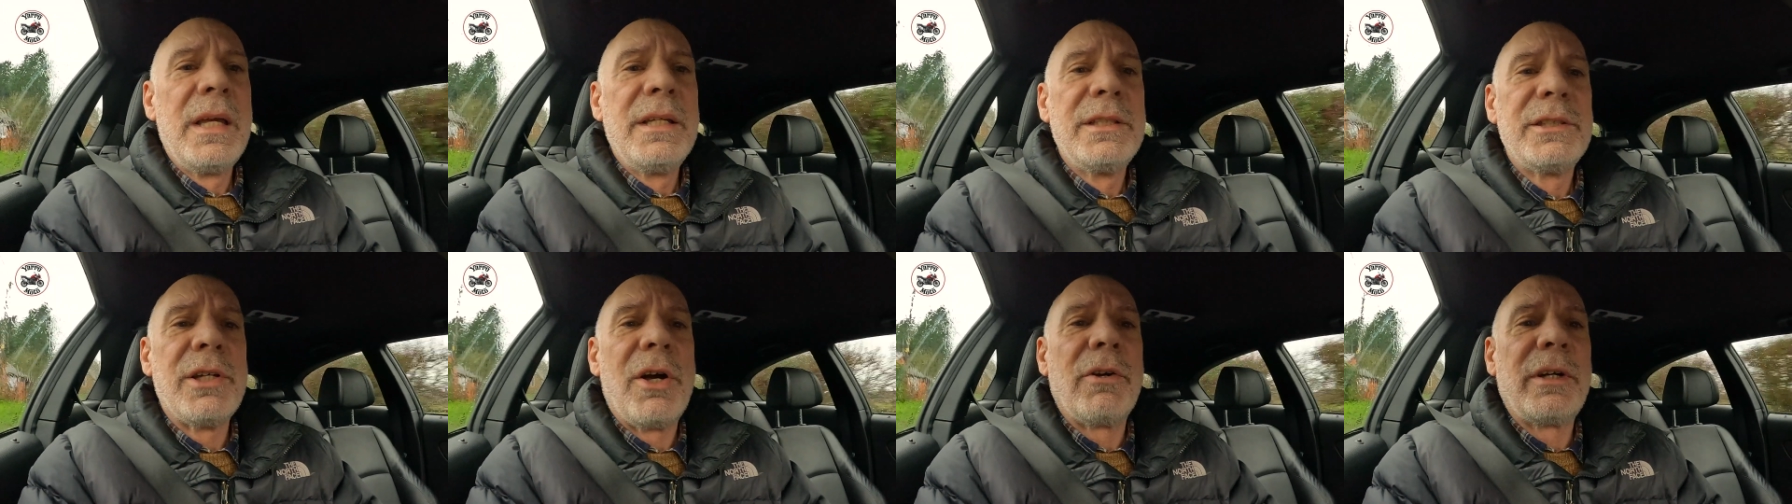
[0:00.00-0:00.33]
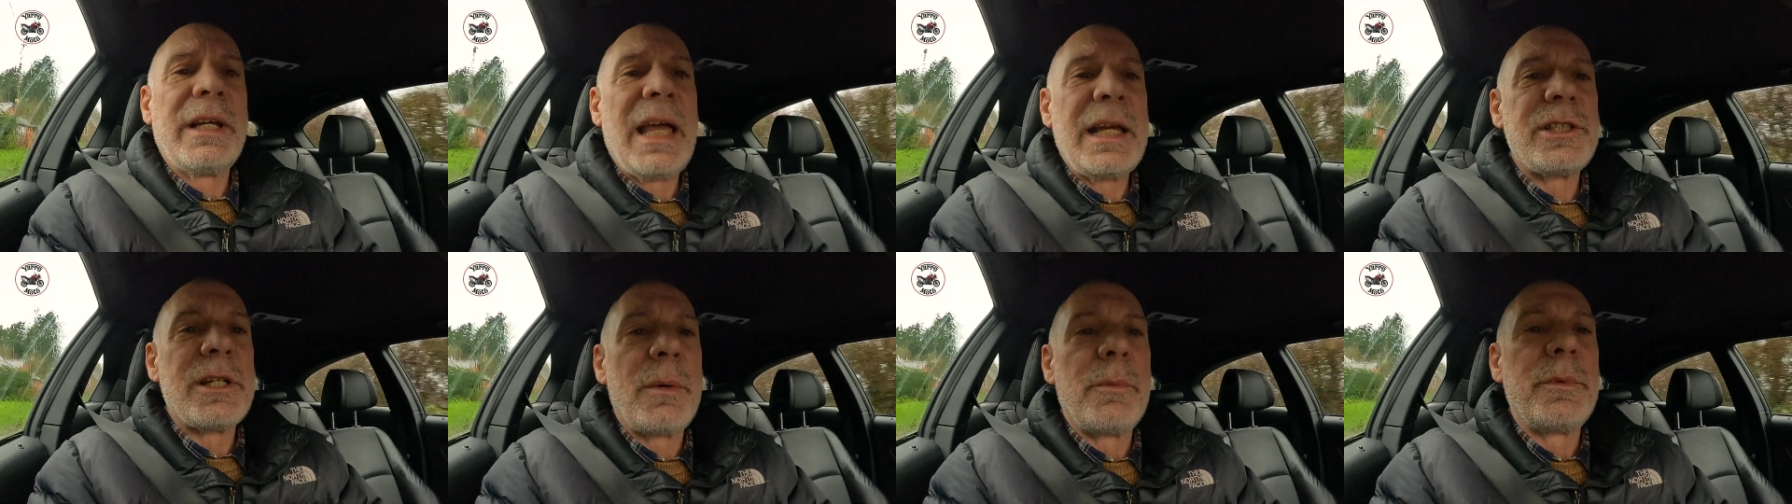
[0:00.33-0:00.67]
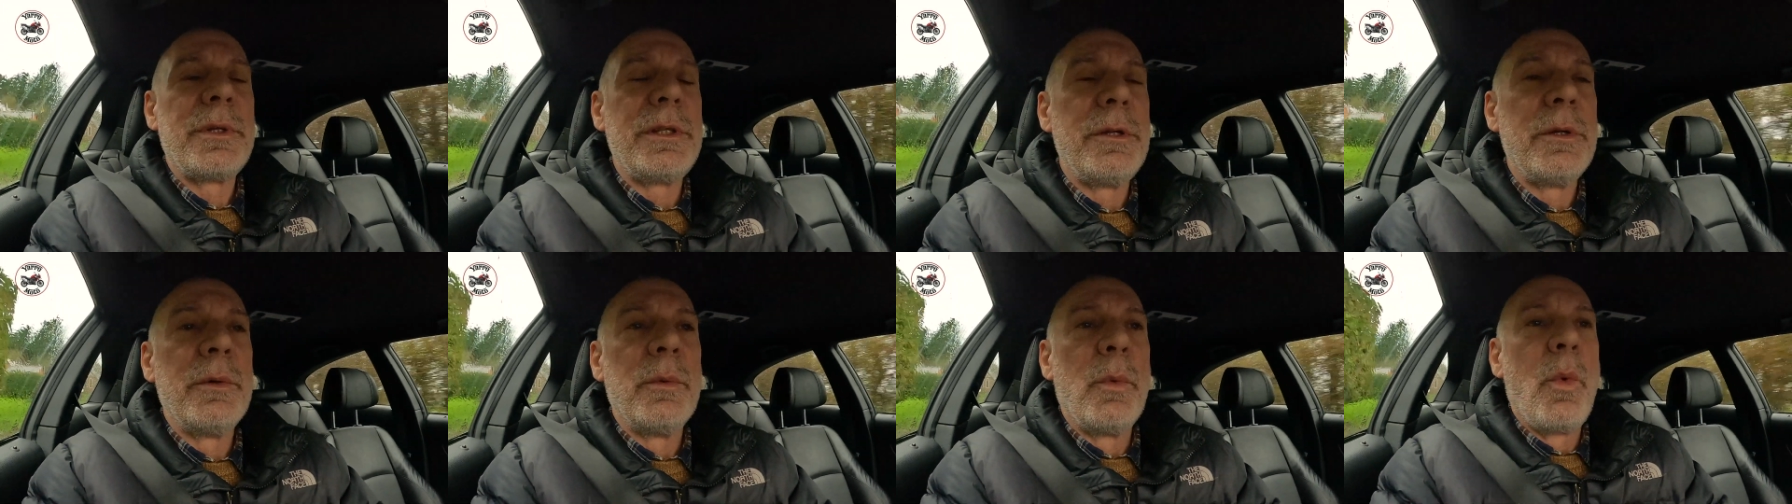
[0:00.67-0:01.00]
So I'll catch up
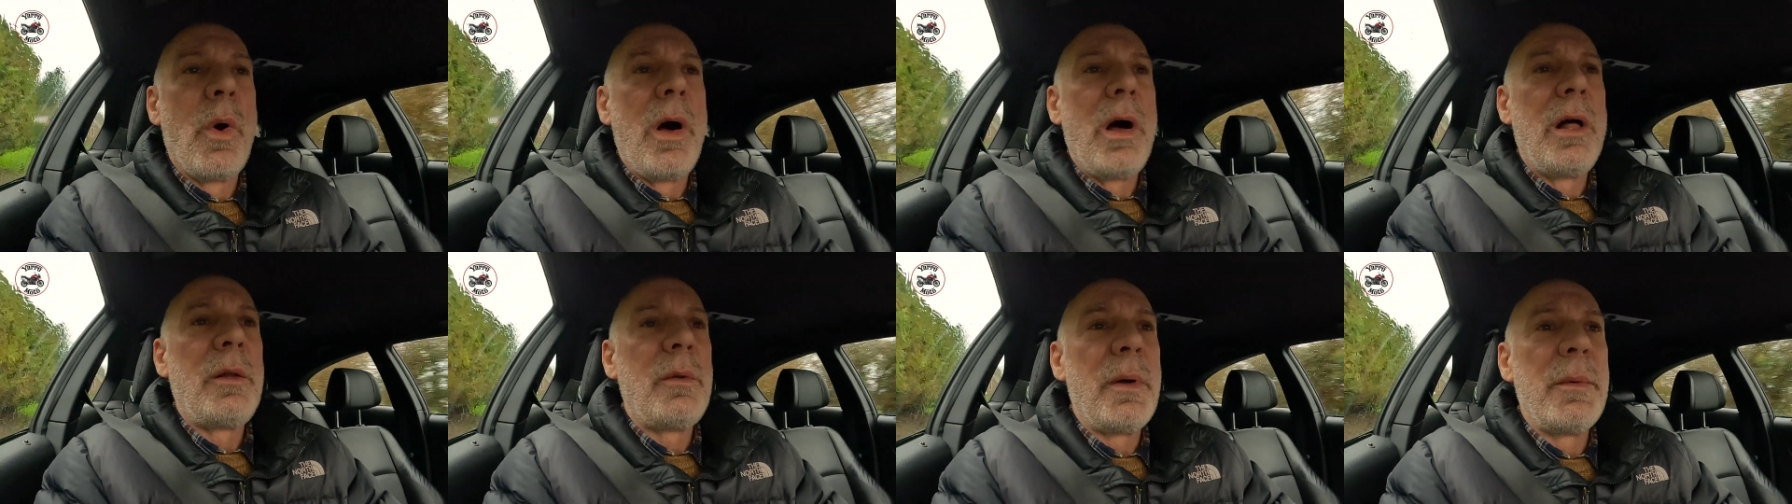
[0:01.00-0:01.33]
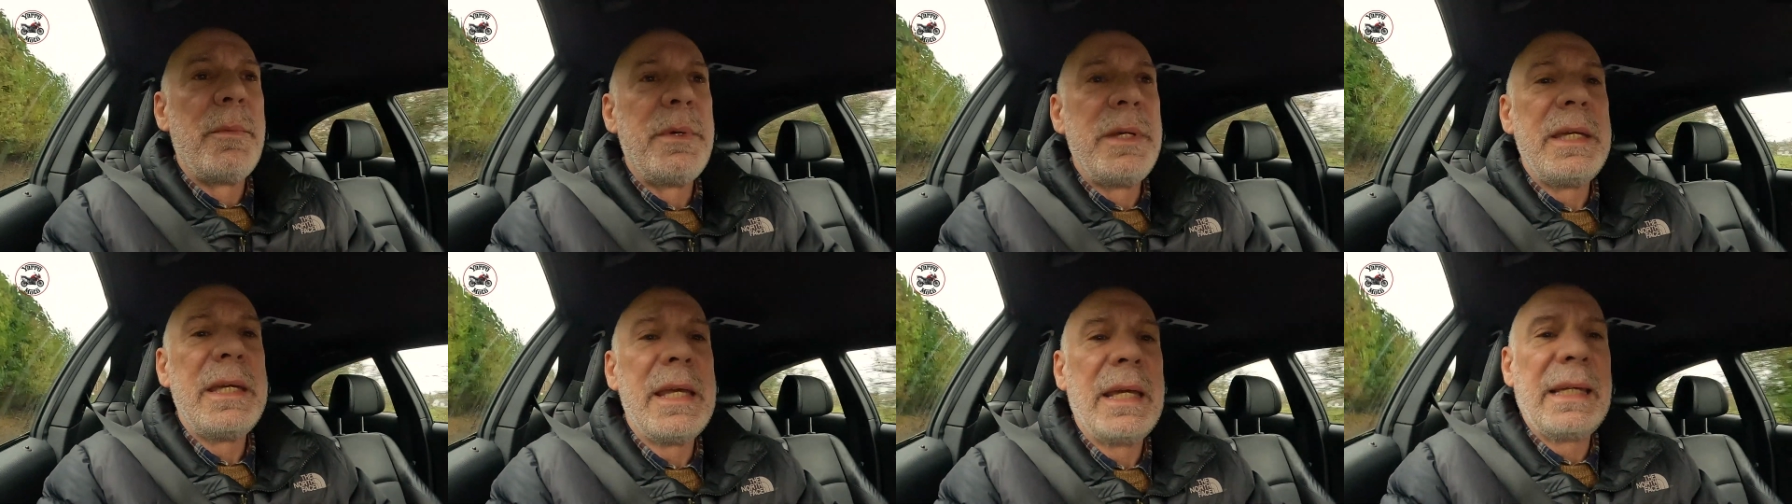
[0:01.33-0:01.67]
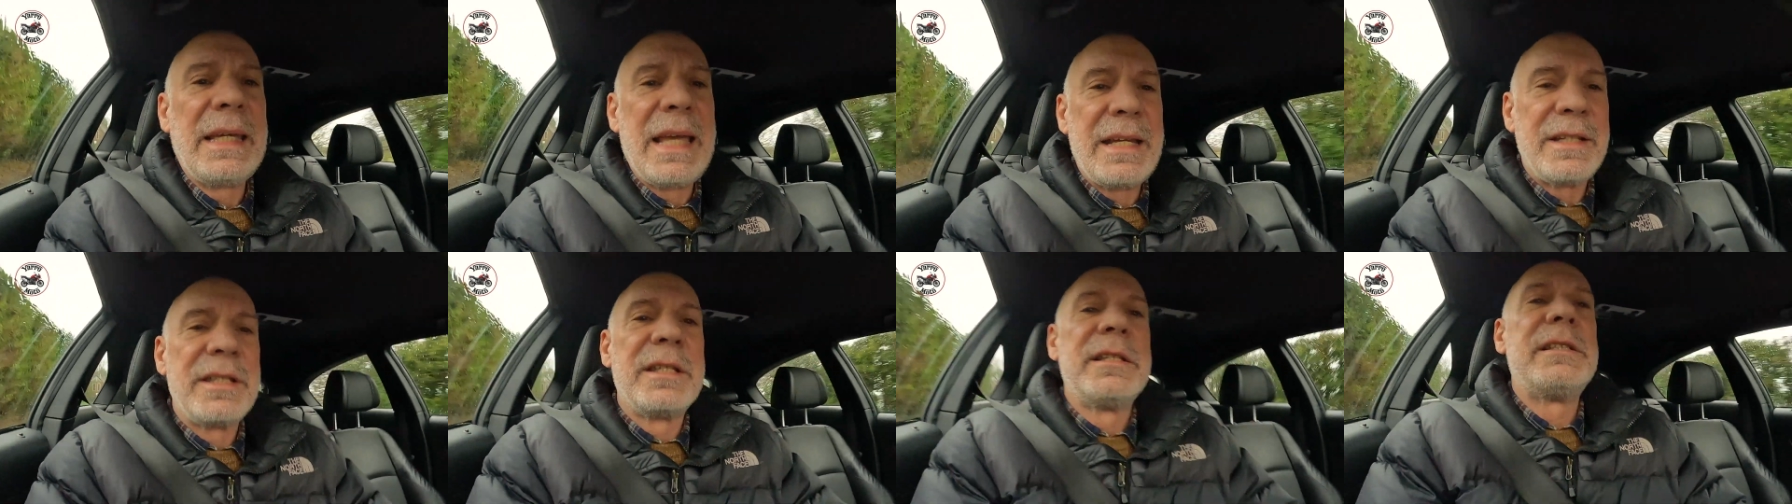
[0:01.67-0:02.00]
with you in a while when we
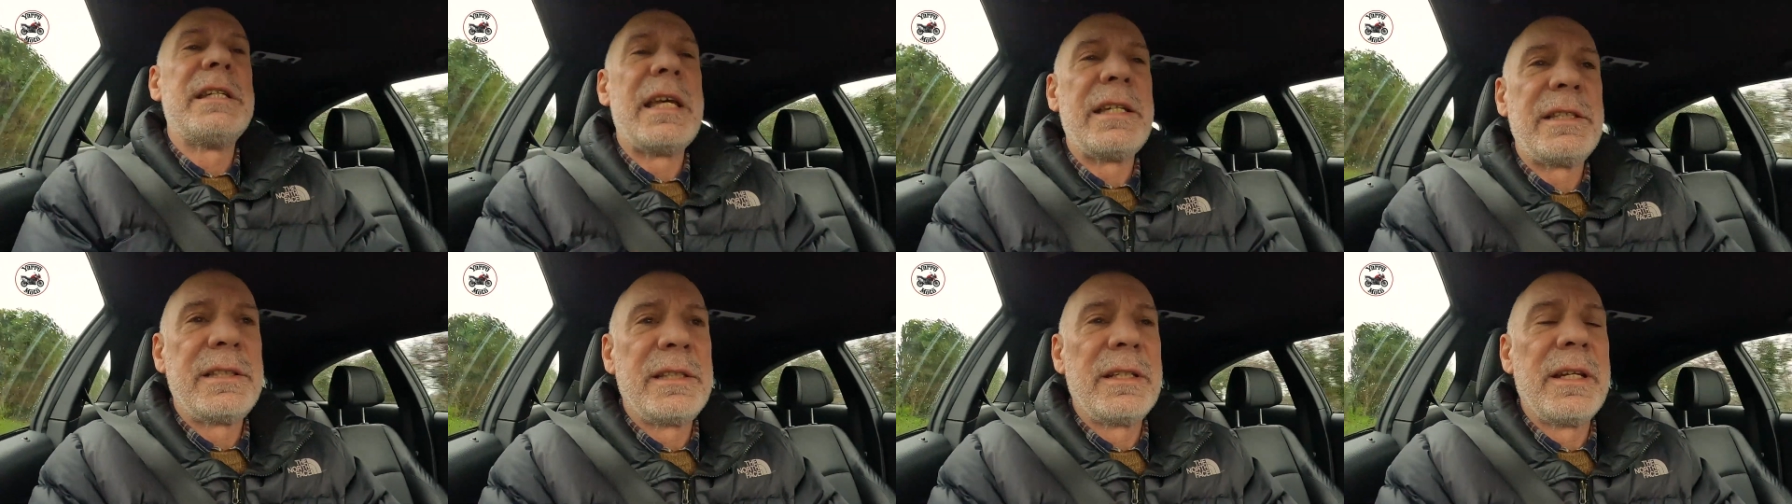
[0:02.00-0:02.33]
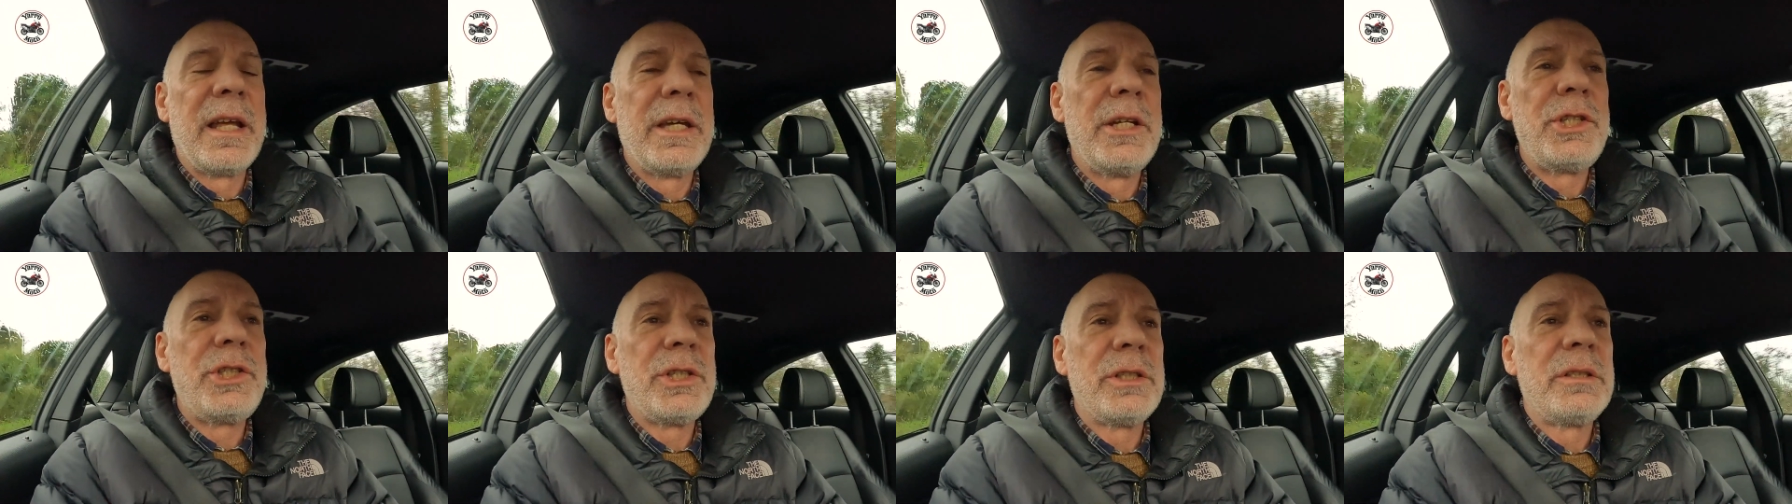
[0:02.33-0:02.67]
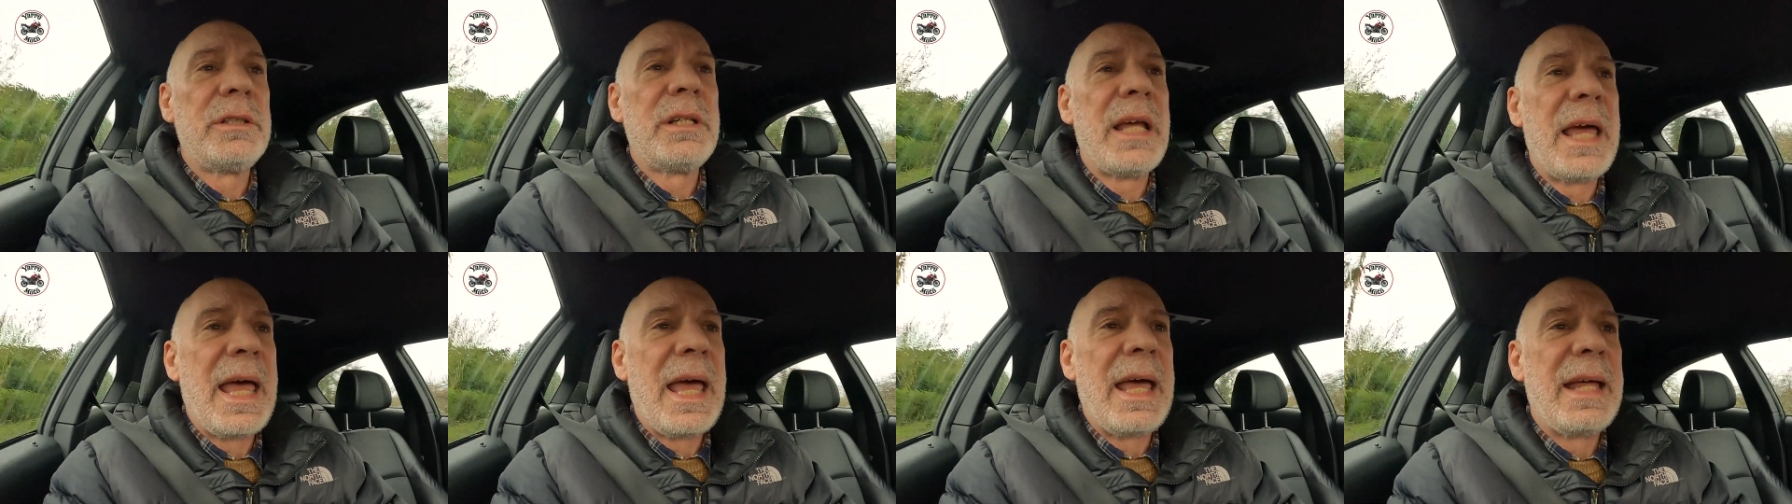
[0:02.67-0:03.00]
get to the
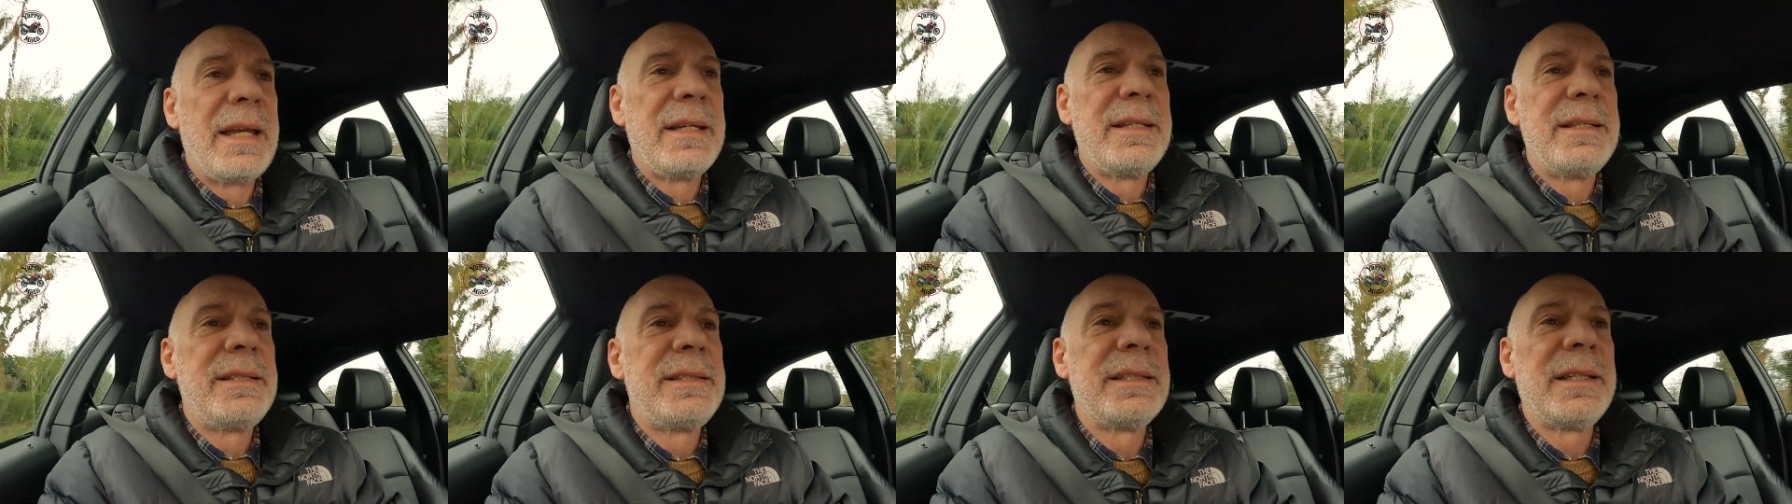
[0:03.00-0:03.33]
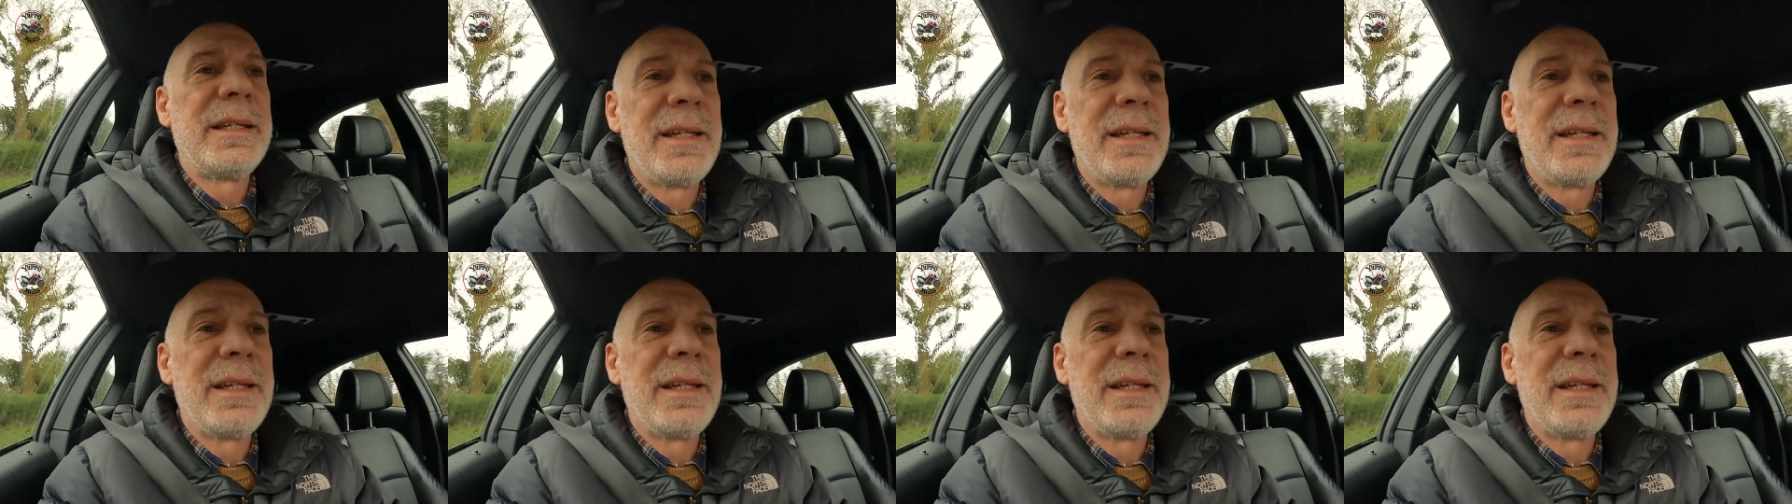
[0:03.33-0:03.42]
destination and